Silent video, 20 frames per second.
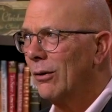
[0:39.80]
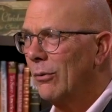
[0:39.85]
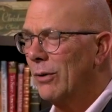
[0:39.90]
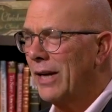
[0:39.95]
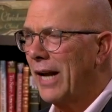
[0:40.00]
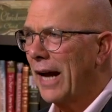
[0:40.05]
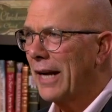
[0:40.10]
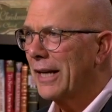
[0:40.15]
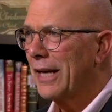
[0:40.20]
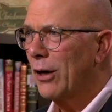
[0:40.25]

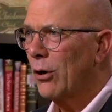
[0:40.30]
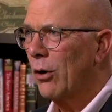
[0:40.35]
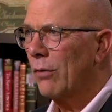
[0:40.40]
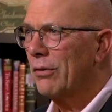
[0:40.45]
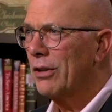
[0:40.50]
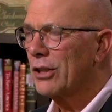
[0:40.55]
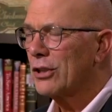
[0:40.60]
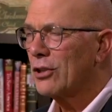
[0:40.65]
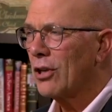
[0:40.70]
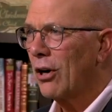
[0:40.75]
We got to get
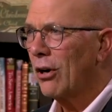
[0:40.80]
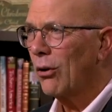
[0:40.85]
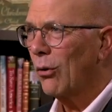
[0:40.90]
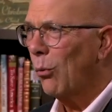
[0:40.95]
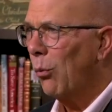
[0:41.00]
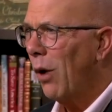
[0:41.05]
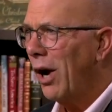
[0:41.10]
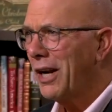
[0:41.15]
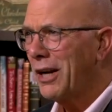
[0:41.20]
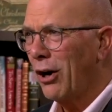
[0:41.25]
over this
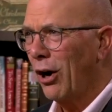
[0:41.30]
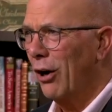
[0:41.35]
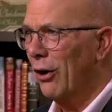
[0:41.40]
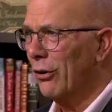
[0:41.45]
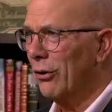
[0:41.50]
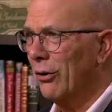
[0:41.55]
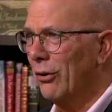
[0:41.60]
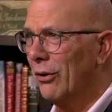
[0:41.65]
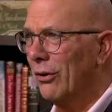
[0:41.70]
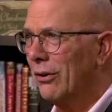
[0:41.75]
hurdle. What
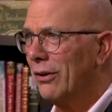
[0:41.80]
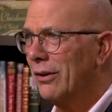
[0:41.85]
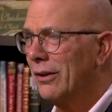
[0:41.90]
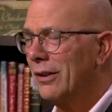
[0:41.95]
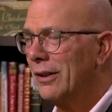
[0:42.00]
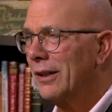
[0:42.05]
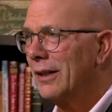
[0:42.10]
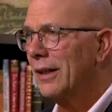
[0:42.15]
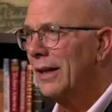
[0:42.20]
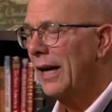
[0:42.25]
hurdle?
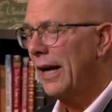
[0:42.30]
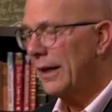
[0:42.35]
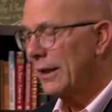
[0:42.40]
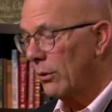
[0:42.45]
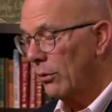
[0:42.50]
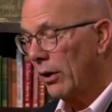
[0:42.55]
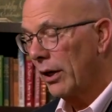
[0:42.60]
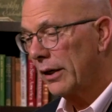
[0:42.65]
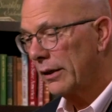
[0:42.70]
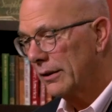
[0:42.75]

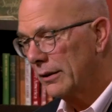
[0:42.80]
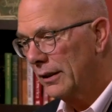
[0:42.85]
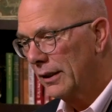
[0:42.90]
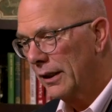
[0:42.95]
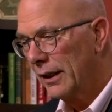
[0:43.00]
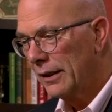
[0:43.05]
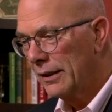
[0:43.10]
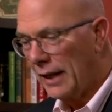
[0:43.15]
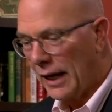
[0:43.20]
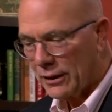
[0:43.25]
Anyway,
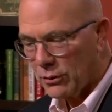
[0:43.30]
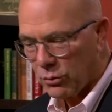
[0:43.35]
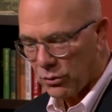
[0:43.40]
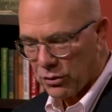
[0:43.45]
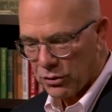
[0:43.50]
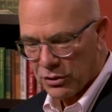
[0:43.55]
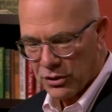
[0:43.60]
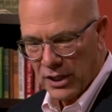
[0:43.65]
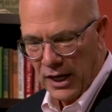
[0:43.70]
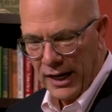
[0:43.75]
that's what
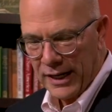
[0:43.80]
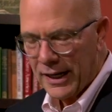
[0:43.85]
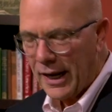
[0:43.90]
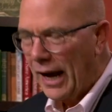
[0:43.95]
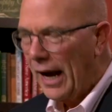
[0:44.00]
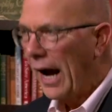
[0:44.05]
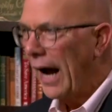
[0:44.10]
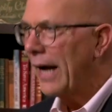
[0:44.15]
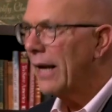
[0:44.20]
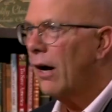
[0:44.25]
they're saying.
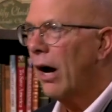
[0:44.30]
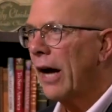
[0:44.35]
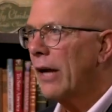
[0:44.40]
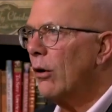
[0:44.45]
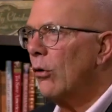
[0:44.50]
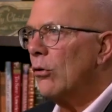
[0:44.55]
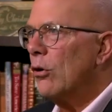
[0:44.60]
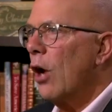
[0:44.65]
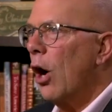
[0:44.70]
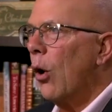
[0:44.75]
I
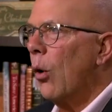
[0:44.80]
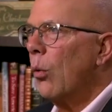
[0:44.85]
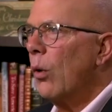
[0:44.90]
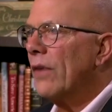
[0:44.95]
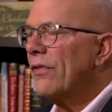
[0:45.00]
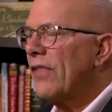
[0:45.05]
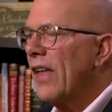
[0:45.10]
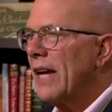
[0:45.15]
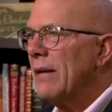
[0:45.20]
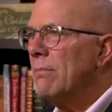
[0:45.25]
don't know
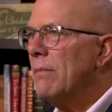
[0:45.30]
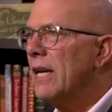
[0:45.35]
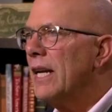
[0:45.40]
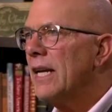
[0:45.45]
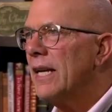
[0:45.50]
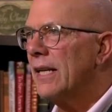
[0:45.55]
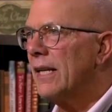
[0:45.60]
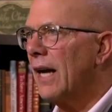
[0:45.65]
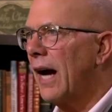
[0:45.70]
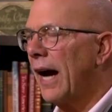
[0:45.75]
what they
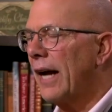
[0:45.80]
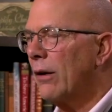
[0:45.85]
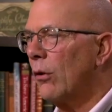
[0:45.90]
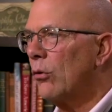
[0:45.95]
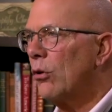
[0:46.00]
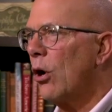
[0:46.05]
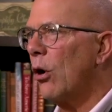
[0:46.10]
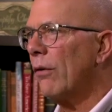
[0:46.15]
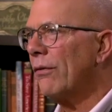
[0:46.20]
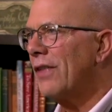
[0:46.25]
mean. I
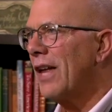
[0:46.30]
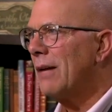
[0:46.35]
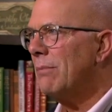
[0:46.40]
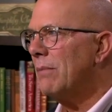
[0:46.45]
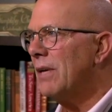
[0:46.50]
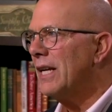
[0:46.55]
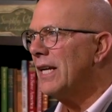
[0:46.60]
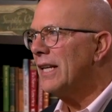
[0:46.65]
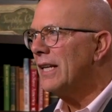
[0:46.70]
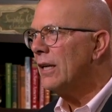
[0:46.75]
don't know if they
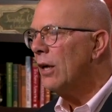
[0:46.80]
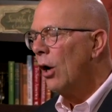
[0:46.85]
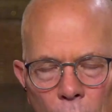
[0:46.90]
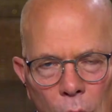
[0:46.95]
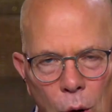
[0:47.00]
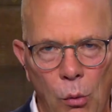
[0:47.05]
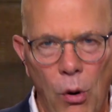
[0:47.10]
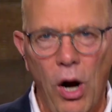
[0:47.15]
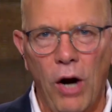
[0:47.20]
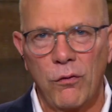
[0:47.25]
mean,
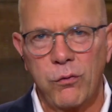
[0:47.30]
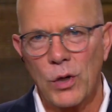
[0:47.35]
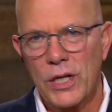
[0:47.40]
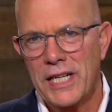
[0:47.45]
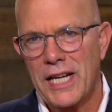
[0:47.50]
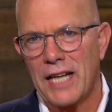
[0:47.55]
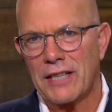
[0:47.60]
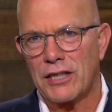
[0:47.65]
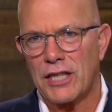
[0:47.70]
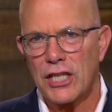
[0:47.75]
well, if we
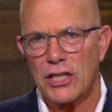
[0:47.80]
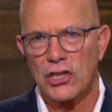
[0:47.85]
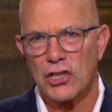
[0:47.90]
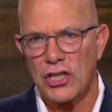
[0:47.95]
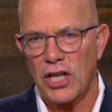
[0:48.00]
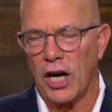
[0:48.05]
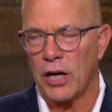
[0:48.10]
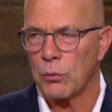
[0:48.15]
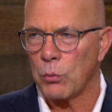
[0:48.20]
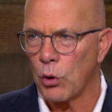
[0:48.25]
get this
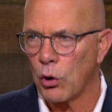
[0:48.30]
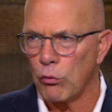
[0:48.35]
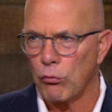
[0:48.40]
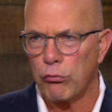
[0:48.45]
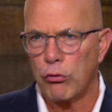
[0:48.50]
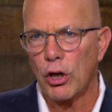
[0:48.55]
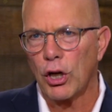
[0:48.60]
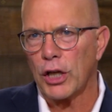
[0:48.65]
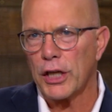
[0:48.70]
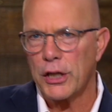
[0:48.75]
done, we're
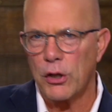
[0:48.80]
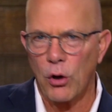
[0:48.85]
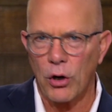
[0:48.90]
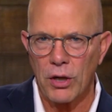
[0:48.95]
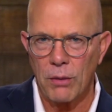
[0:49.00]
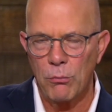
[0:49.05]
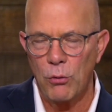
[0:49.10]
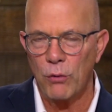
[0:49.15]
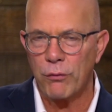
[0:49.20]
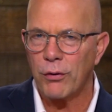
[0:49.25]
really
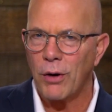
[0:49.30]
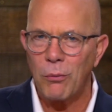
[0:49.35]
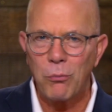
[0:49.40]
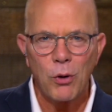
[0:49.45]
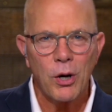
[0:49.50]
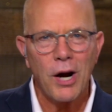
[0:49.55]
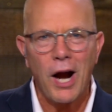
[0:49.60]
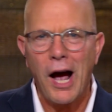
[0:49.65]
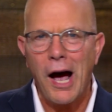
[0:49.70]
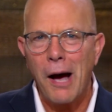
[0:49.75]
going to move forward.
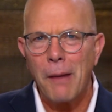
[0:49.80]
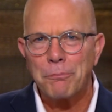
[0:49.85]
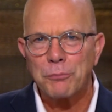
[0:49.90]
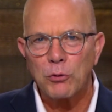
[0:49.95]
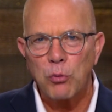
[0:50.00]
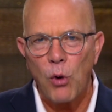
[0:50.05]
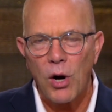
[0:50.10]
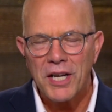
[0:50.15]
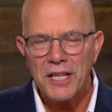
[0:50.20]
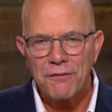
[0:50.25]
We're up
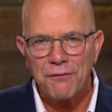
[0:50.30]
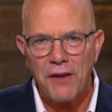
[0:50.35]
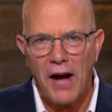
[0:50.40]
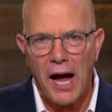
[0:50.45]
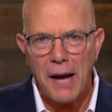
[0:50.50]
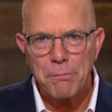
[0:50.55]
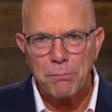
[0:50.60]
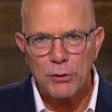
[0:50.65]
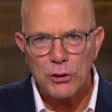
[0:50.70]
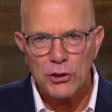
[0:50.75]

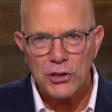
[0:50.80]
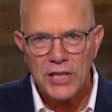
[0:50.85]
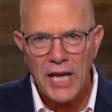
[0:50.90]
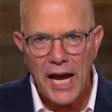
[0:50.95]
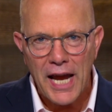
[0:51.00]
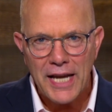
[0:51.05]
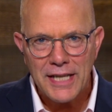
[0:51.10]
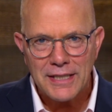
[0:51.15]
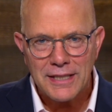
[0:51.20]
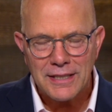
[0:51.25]

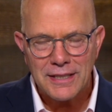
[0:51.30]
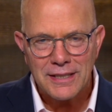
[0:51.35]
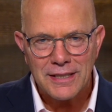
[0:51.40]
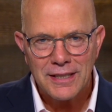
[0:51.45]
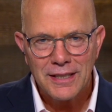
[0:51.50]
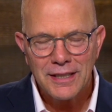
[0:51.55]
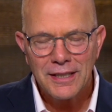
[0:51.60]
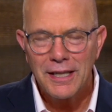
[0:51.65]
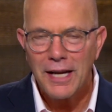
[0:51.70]
25%.